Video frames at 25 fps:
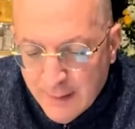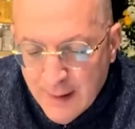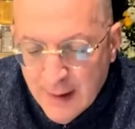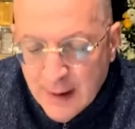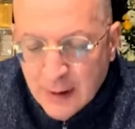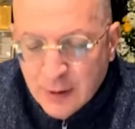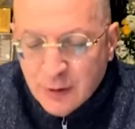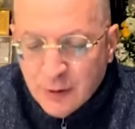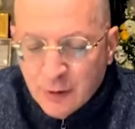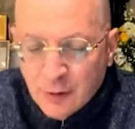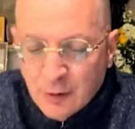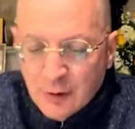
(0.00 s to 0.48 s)

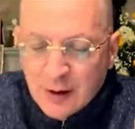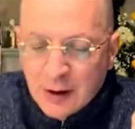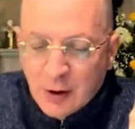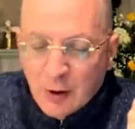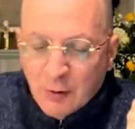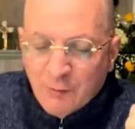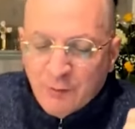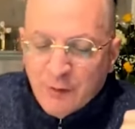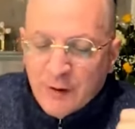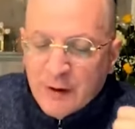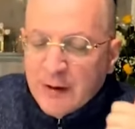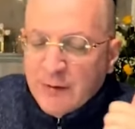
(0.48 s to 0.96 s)
So there
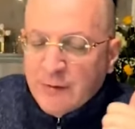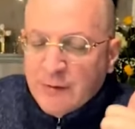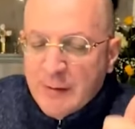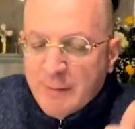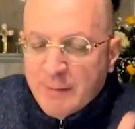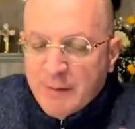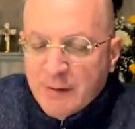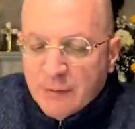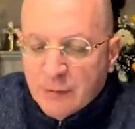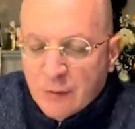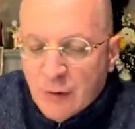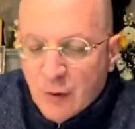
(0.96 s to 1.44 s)
are the
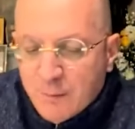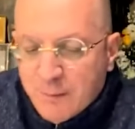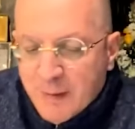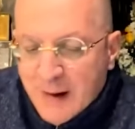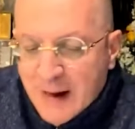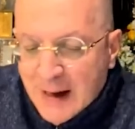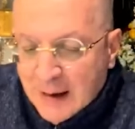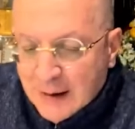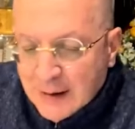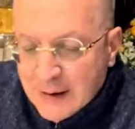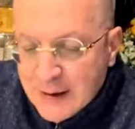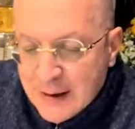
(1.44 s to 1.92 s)
bishop
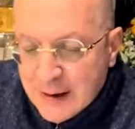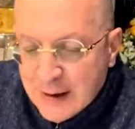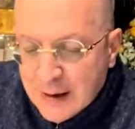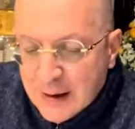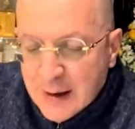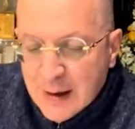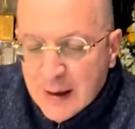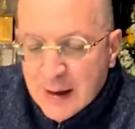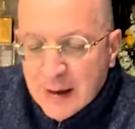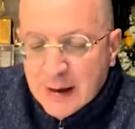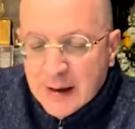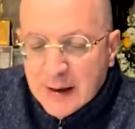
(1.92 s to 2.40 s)
conferences of
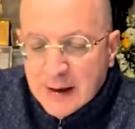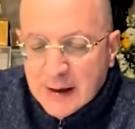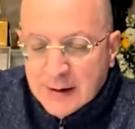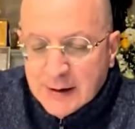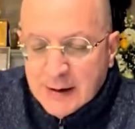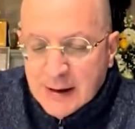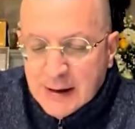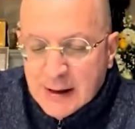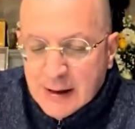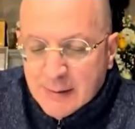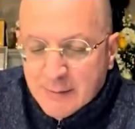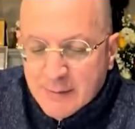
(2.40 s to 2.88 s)
Africa, a good
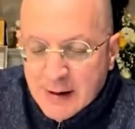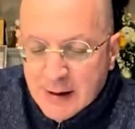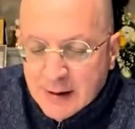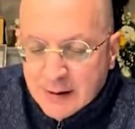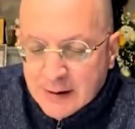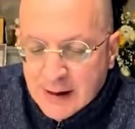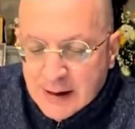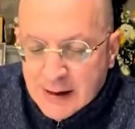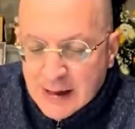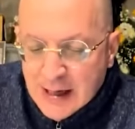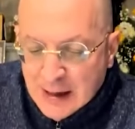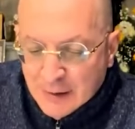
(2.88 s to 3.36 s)
part of the
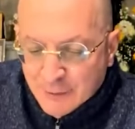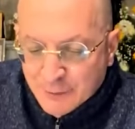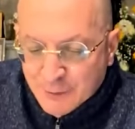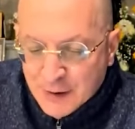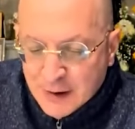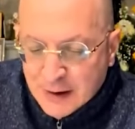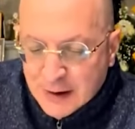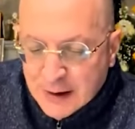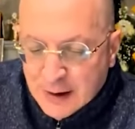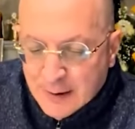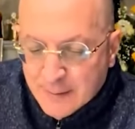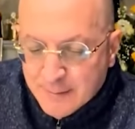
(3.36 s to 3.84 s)
bishop's
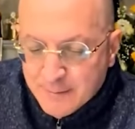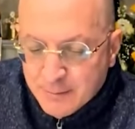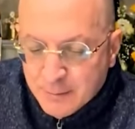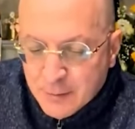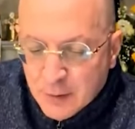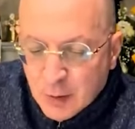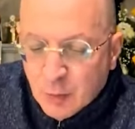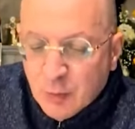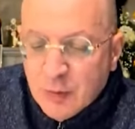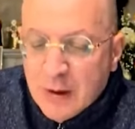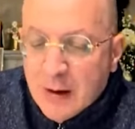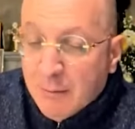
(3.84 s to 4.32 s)
conferences of
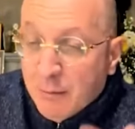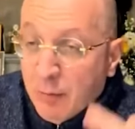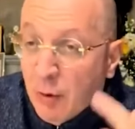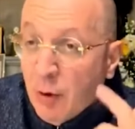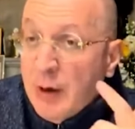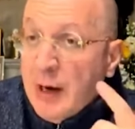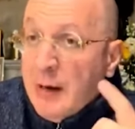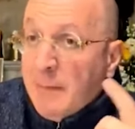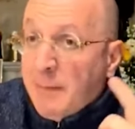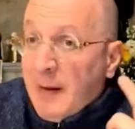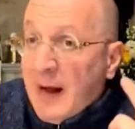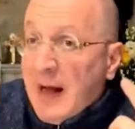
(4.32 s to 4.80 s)
Eastern
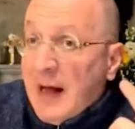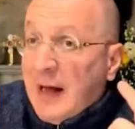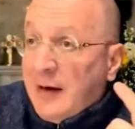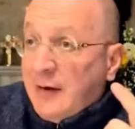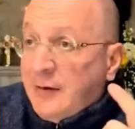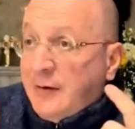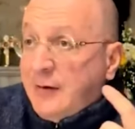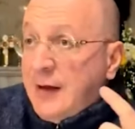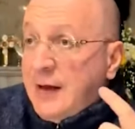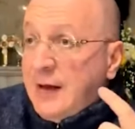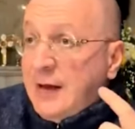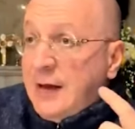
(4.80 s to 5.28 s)
Europe,
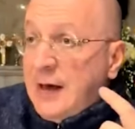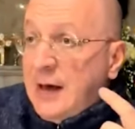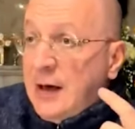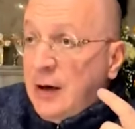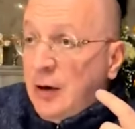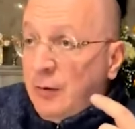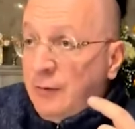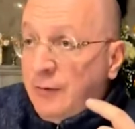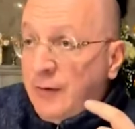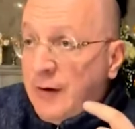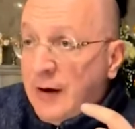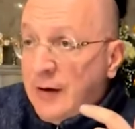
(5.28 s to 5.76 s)
that are
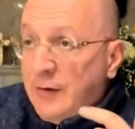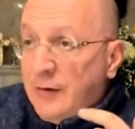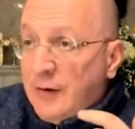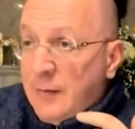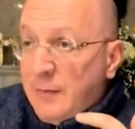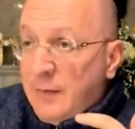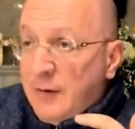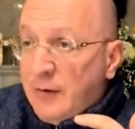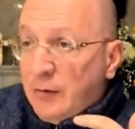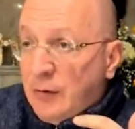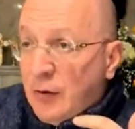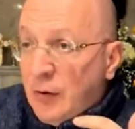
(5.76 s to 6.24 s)
saying
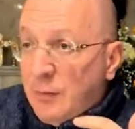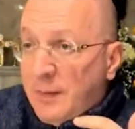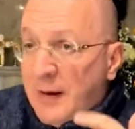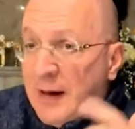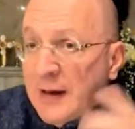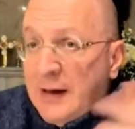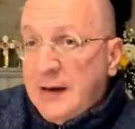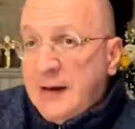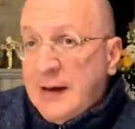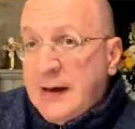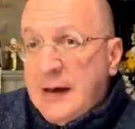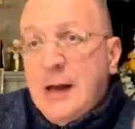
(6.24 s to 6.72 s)
precisely the
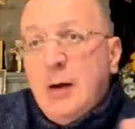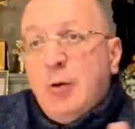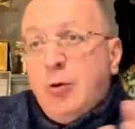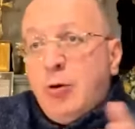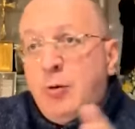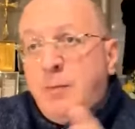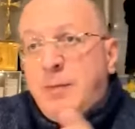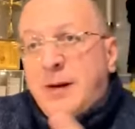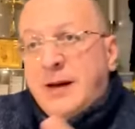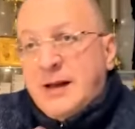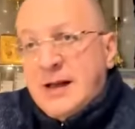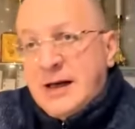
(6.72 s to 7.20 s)
same
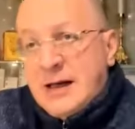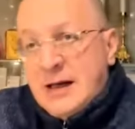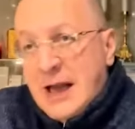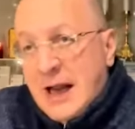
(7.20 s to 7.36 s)
thing.